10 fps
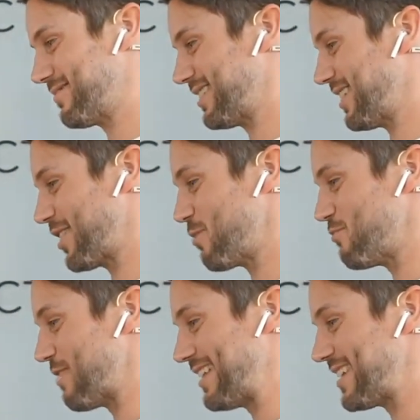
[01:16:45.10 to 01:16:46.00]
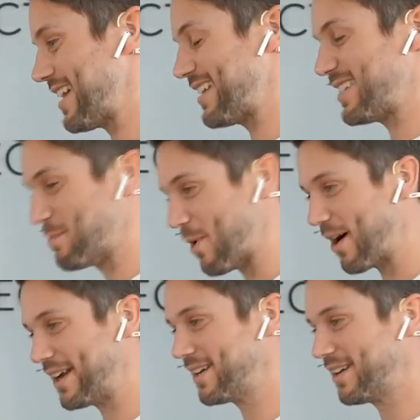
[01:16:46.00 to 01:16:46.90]
I don't rent it. It's
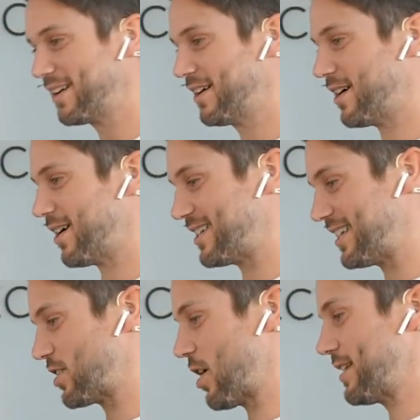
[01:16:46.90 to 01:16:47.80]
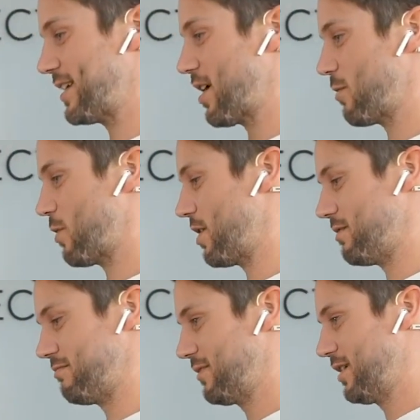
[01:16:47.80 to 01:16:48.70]
mine. I designed it. I
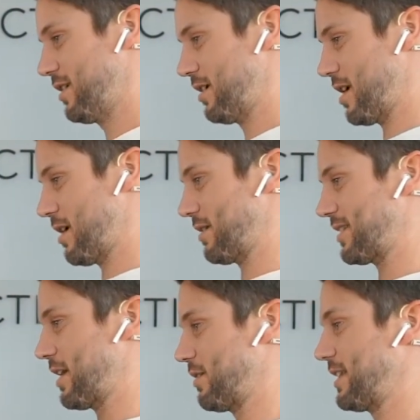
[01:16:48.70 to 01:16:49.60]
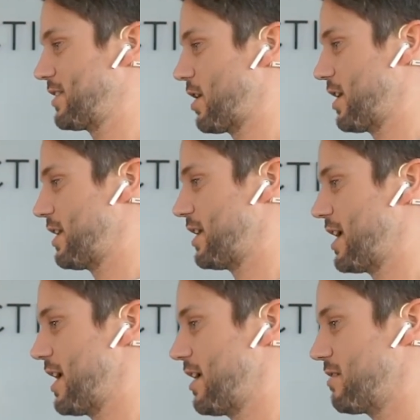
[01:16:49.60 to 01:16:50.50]
won Salon Designer of the
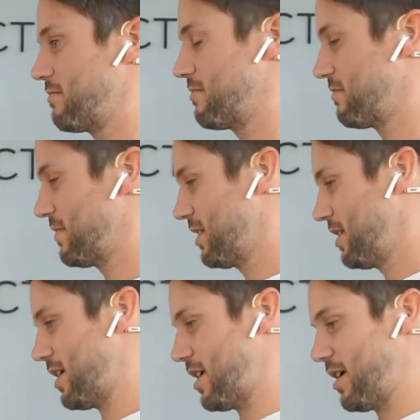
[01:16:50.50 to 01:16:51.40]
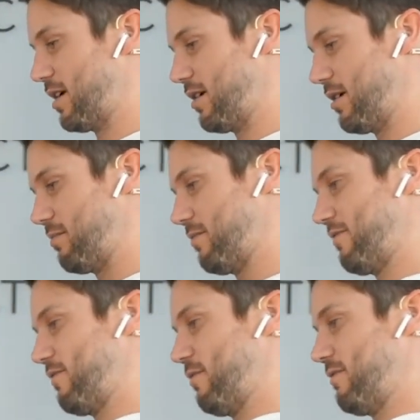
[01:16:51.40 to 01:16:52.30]
Year
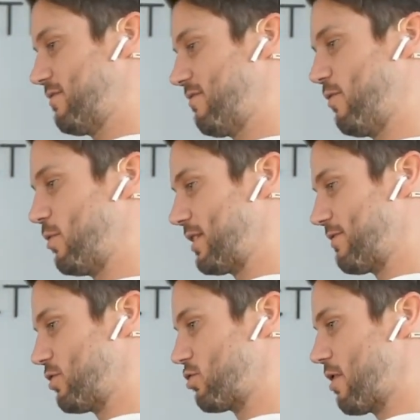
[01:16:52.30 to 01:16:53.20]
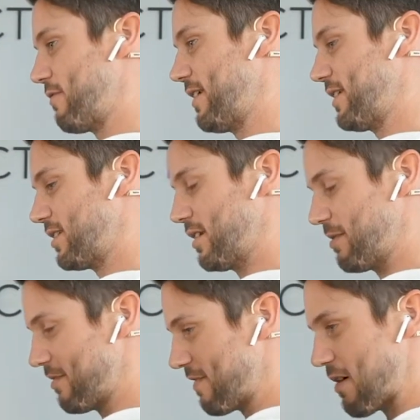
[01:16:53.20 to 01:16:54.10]
through 4 different trophies. I
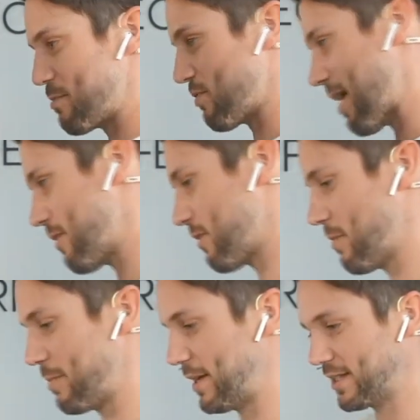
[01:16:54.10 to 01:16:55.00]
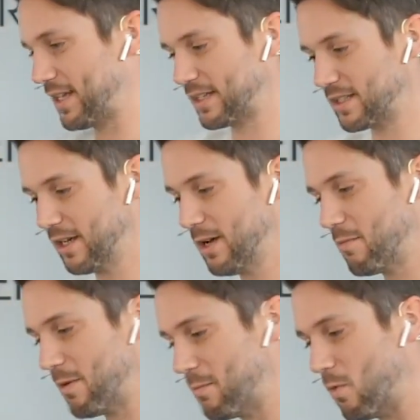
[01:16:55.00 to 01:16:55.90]
mean, I'm very proud of my business,
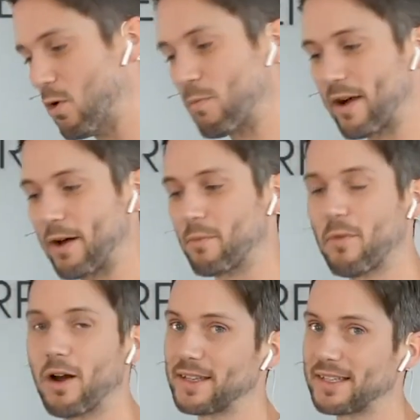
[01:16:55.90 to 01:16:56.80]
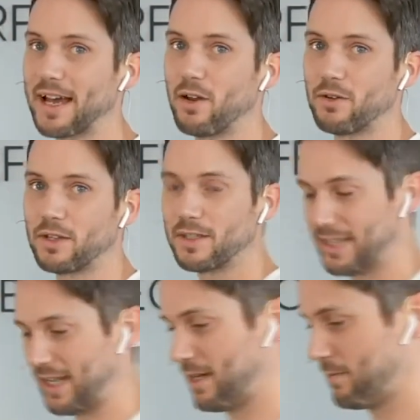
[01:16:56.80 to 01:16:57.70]
but more proud of my salon
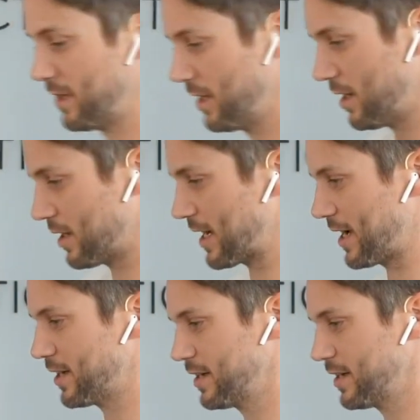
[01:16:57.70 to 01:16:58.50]
team. Okay.